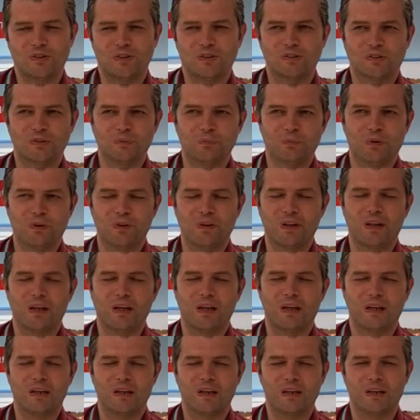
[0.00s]
Johnson put
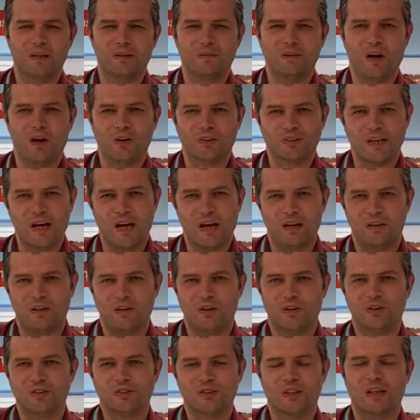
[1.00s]
the lockdown
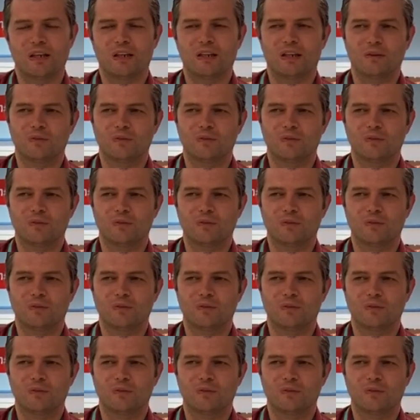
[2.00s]
laws in,